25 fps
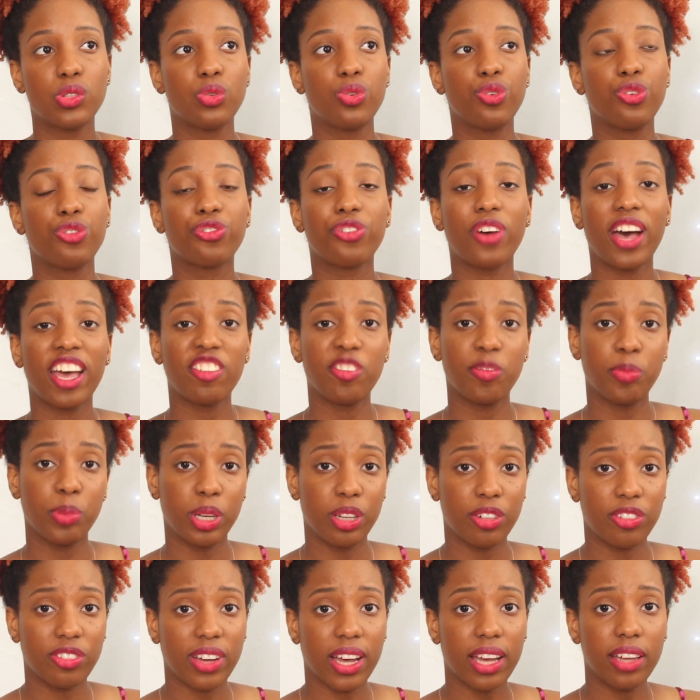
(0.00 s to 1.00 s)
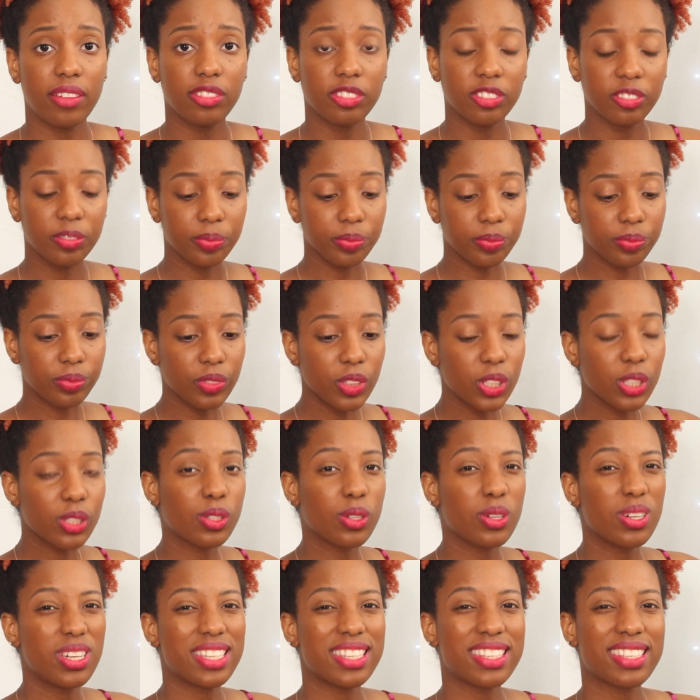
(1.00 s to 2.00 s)
to 5.5.
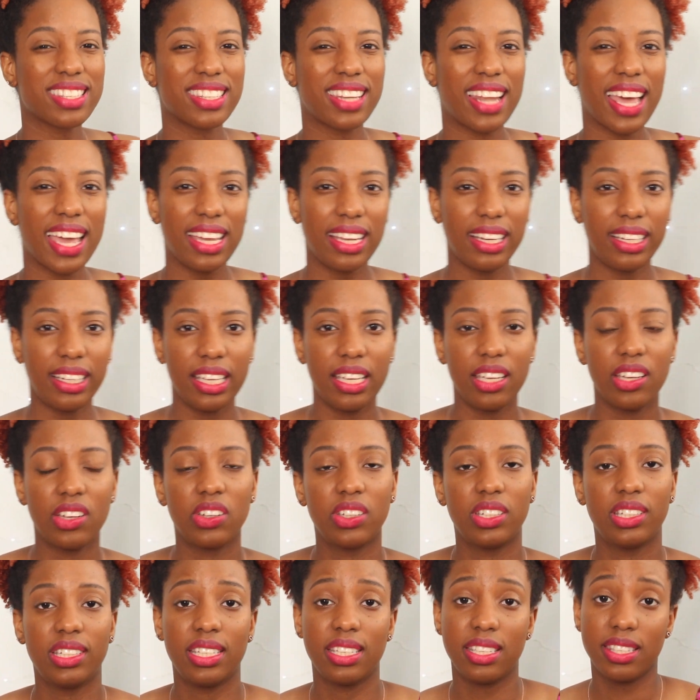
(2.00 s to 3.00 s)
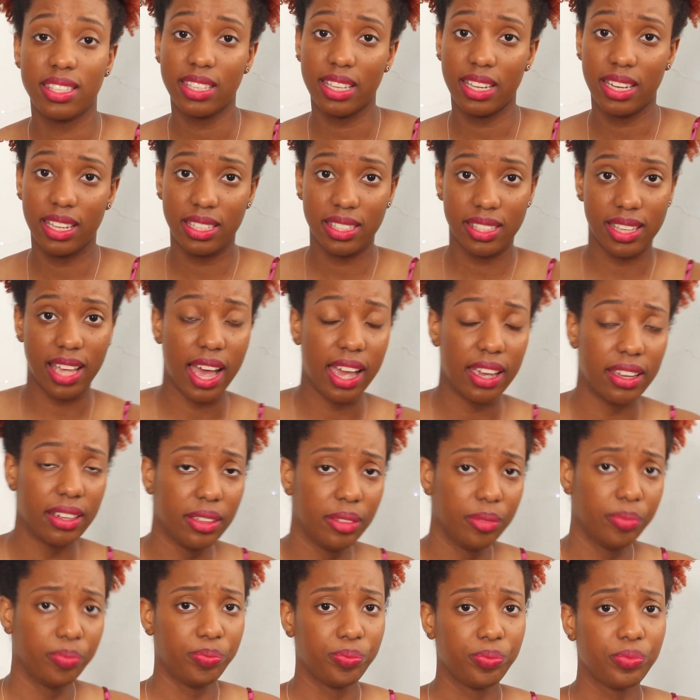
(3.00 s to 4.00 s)
So it's slightly on the acidic
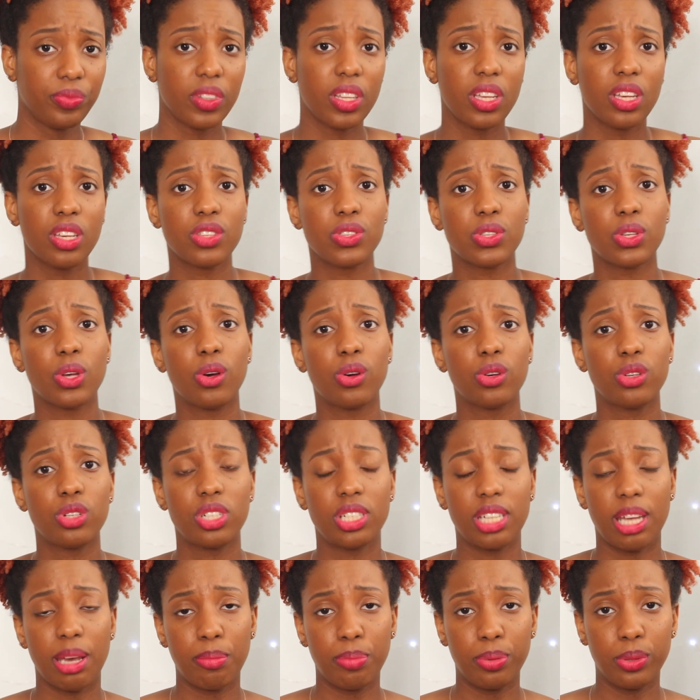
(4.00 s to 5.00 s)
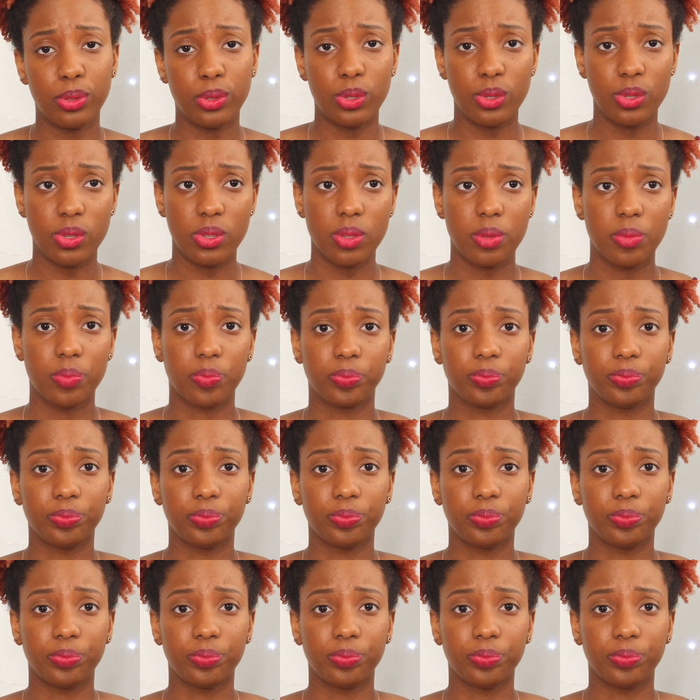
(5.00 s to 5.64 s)
side. So shampoos,